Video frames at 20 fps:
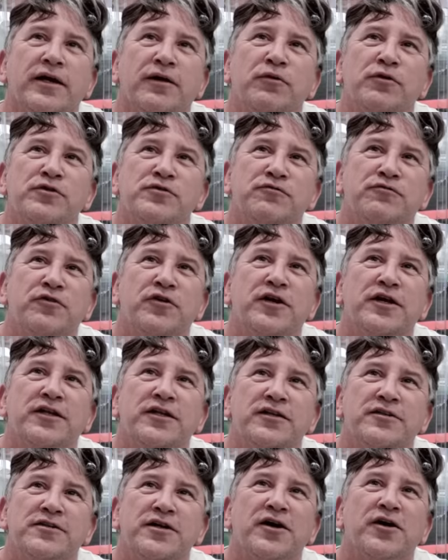was fun to
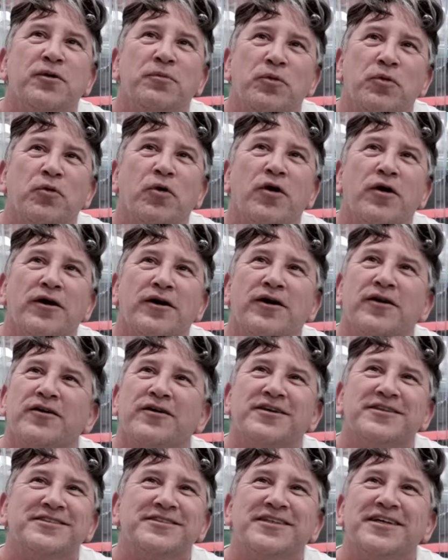tell them the wrong color because
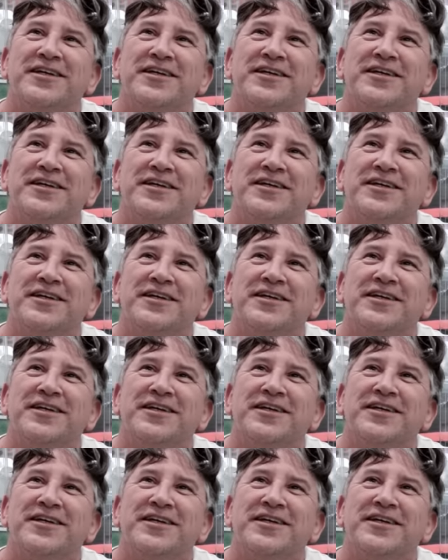they